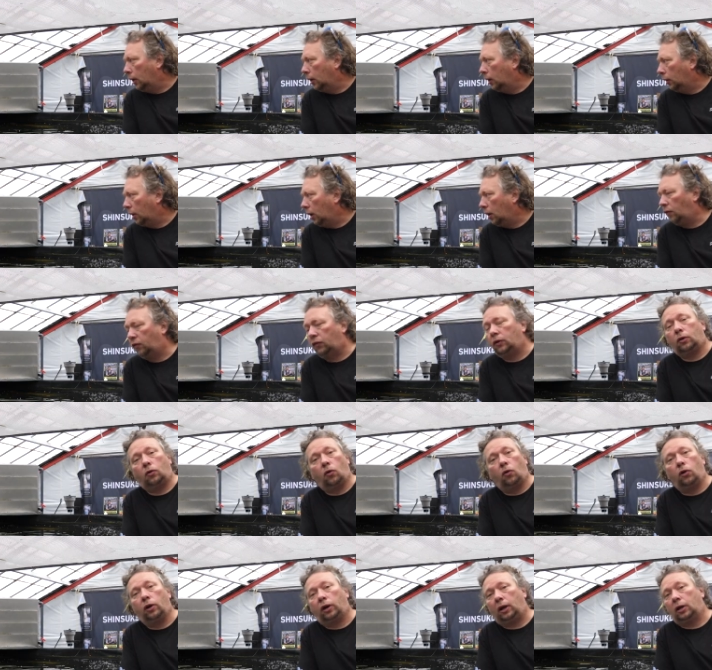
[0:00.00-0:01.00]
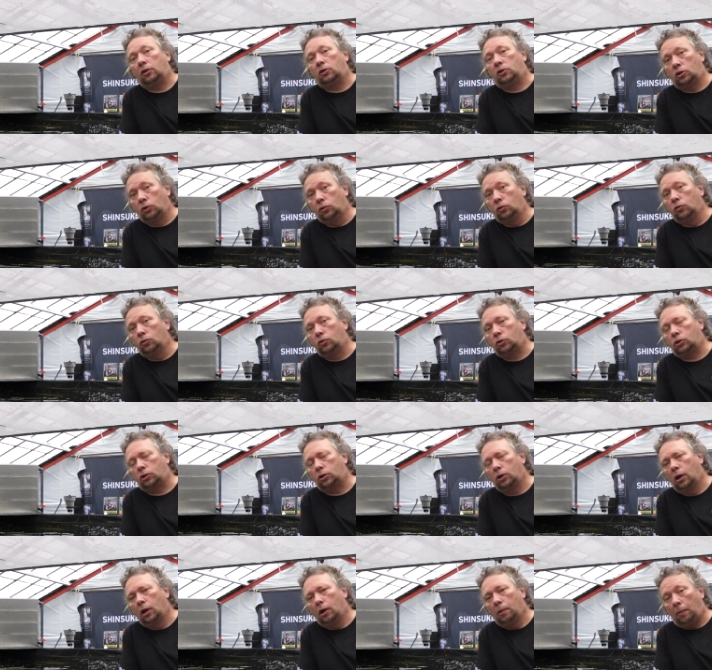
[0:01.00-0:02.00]
It, if the koi can
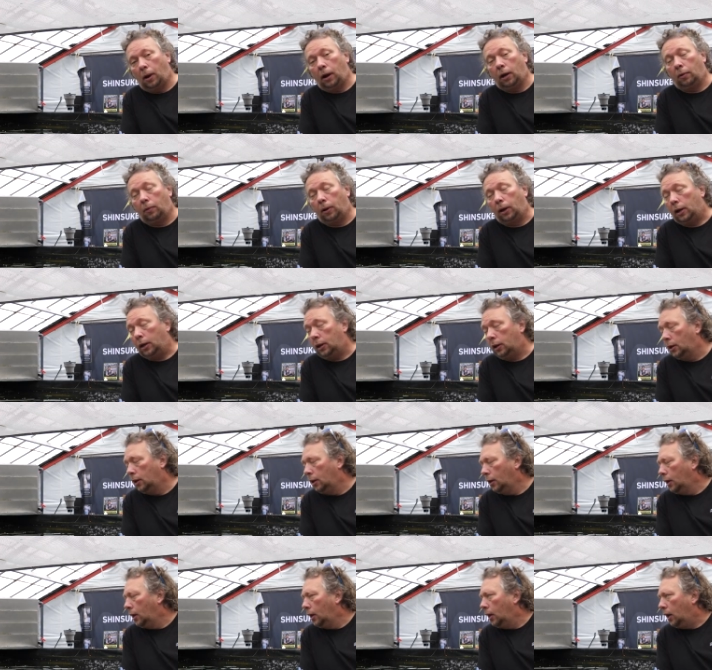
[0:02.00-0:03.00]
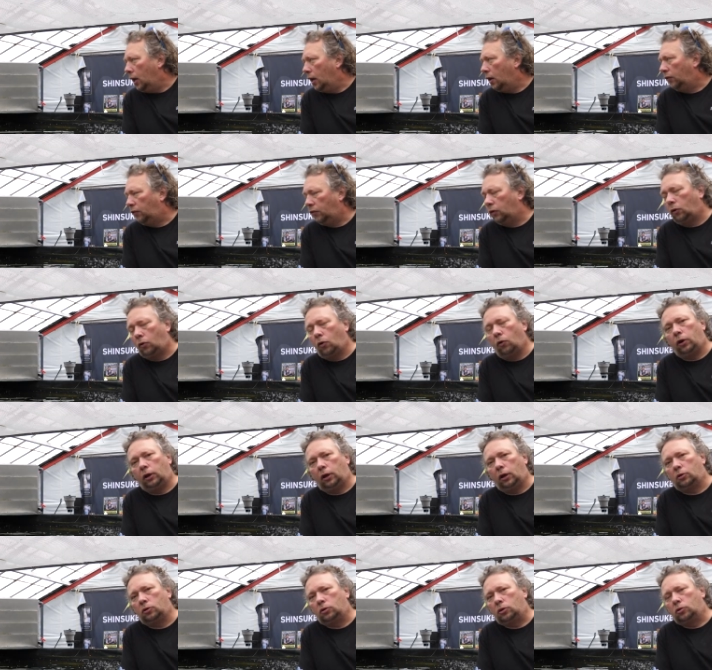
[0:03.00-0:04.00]
choose, by the way, if the koi
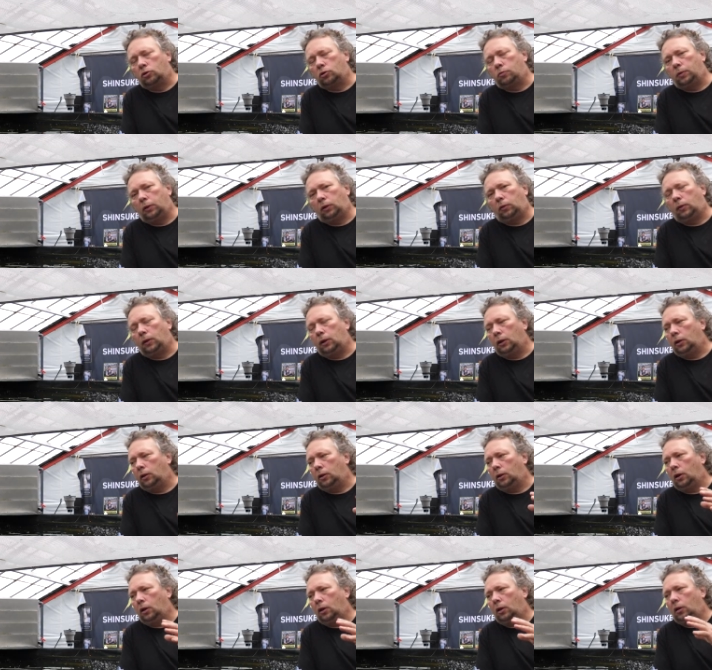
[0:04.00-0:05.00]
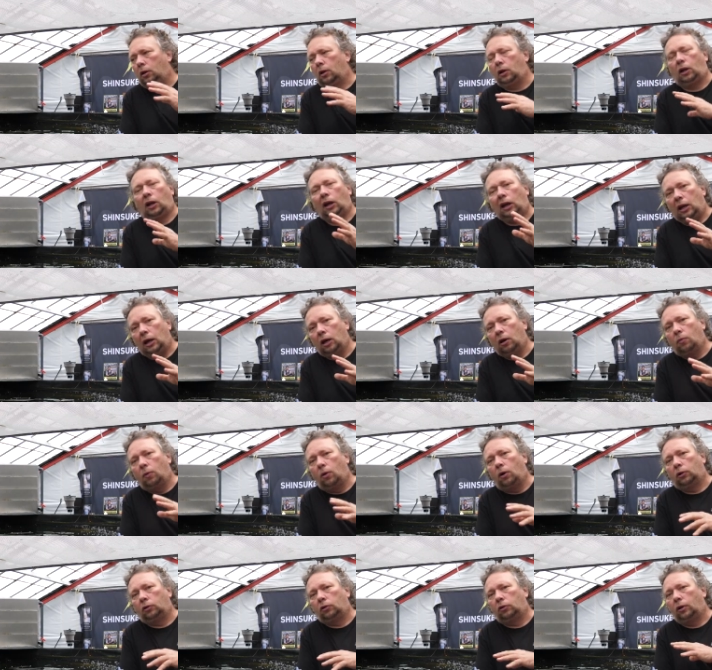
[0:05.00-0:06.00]
can choose between the, the clear
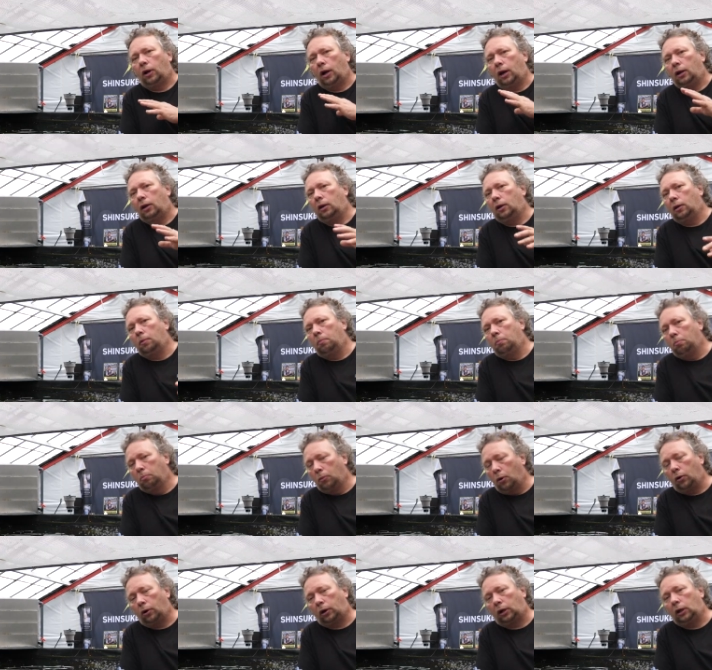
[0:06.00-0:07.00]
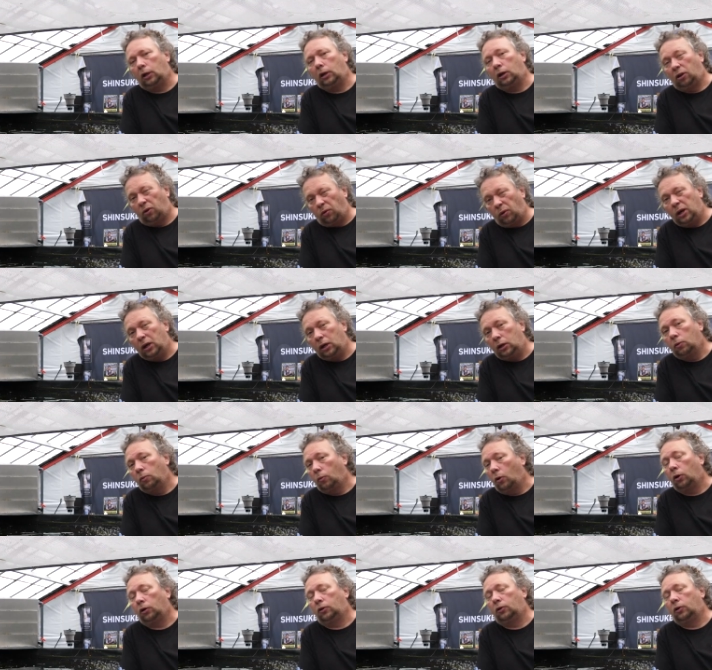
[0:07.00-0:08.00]
water and the murky green
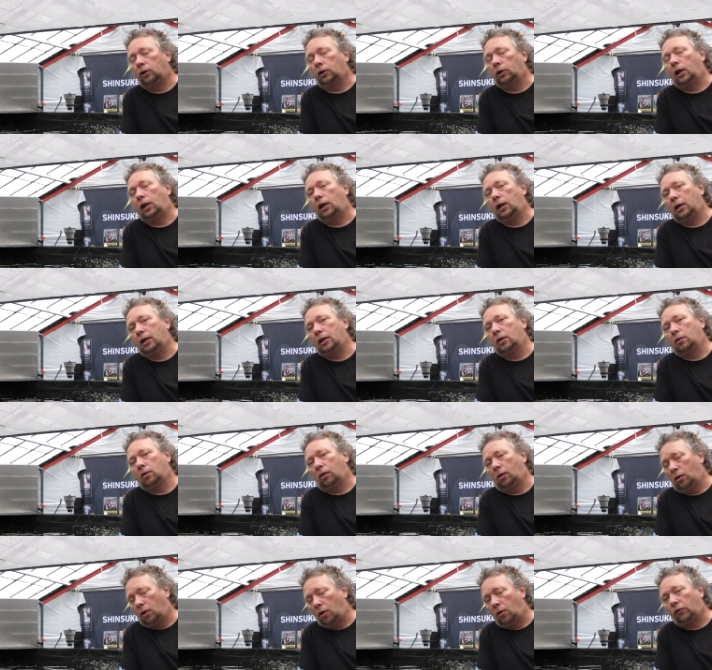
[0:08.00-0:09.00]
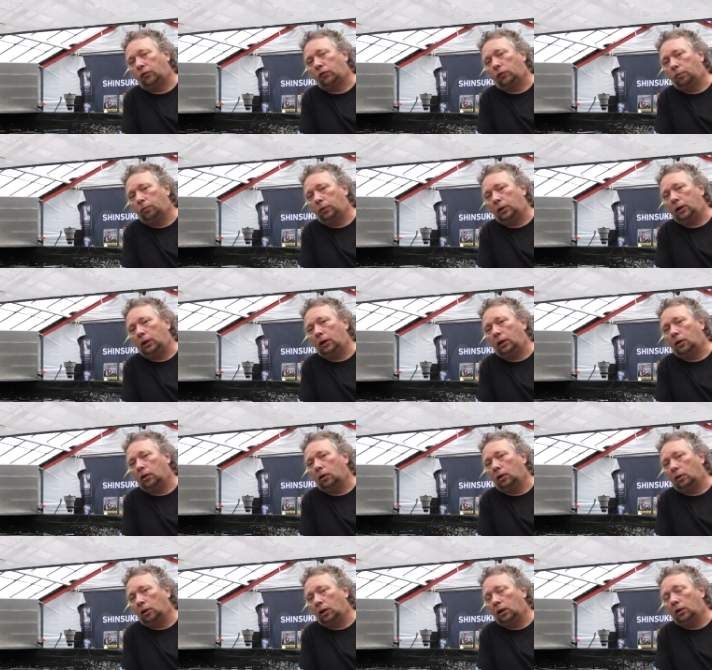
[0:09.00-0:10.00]
water, they love to be in
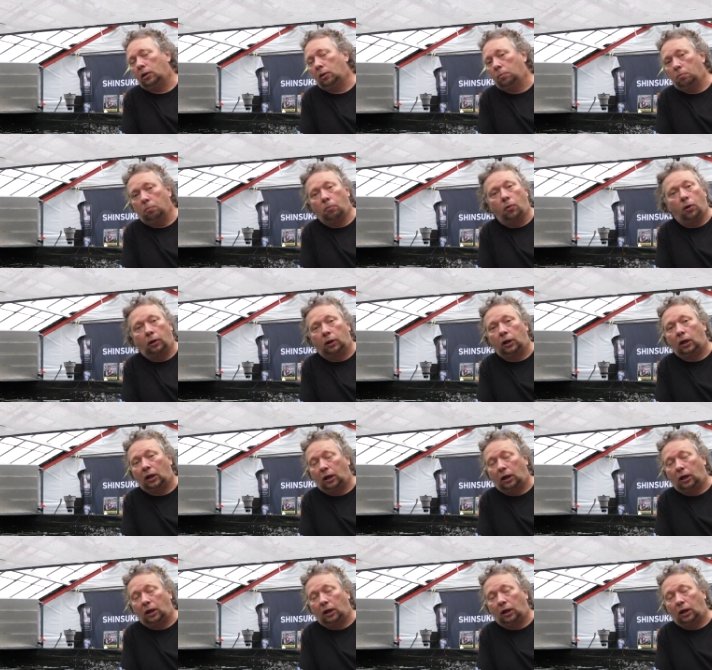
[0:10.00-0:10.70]
the, in the murky